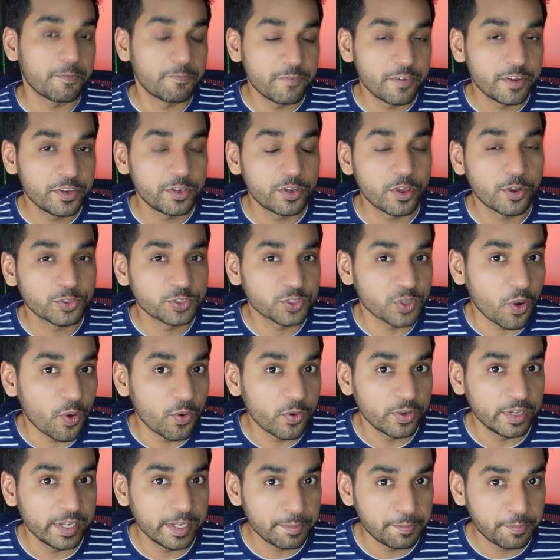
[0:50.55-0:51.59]
Windows
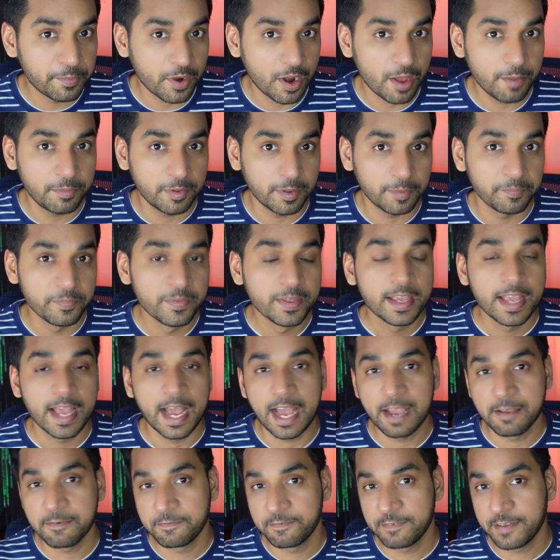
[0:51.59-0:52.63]
only problem.
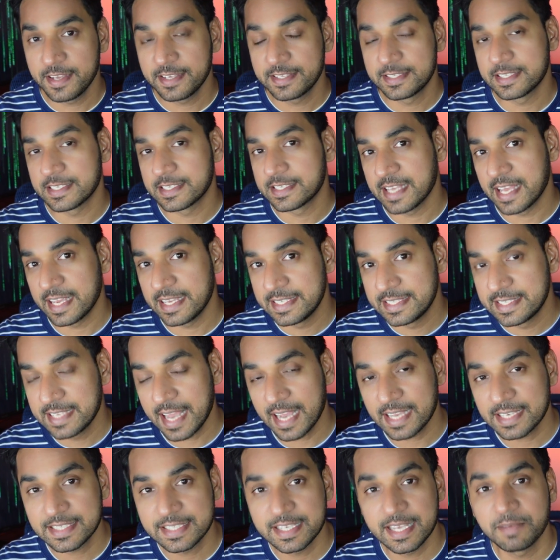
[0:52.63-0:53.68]
I faced this
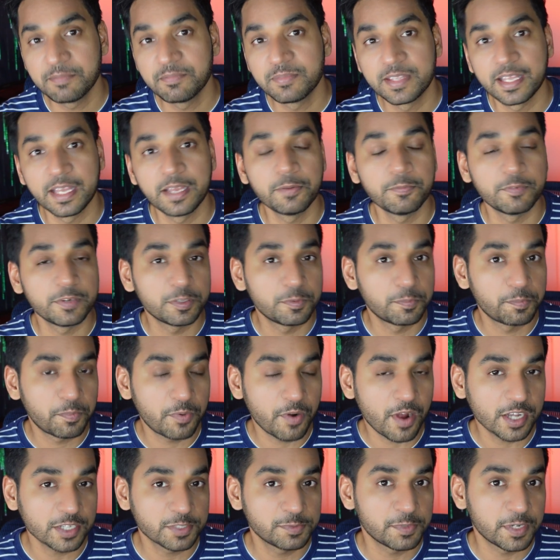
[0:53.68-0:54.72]
exact same thing with
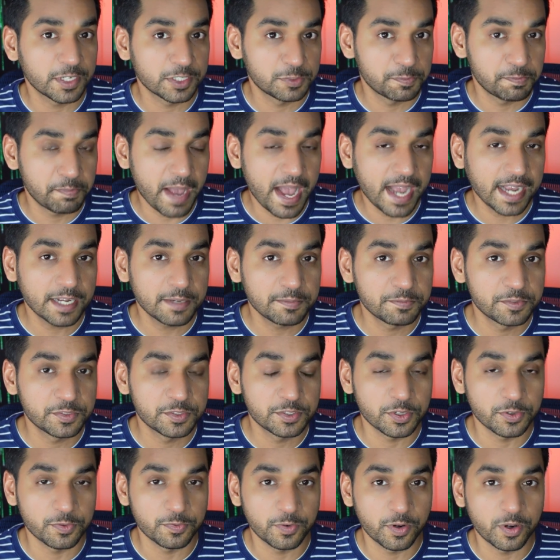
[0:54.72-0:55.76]
Proxmox backup
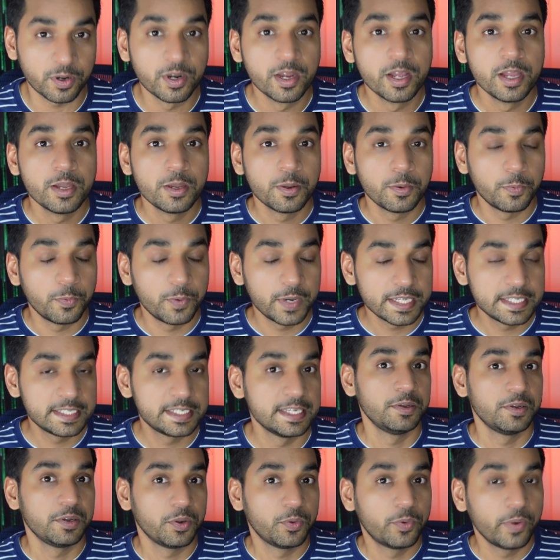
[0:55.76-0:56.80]
server,
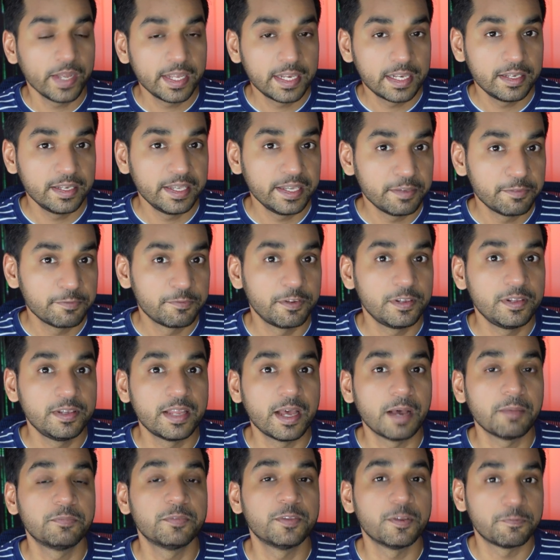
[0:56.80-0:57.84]
which quickly filled
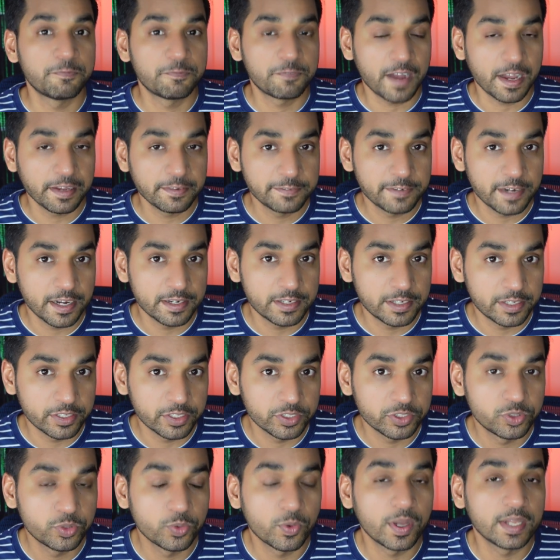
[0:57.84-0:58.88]
up the
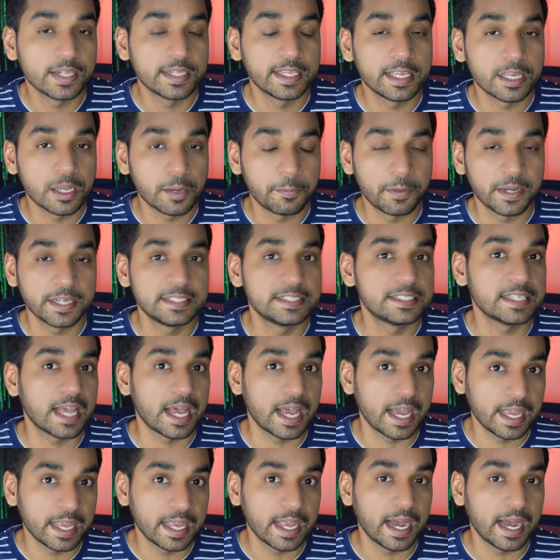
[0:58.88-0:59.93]
512 gigabytes I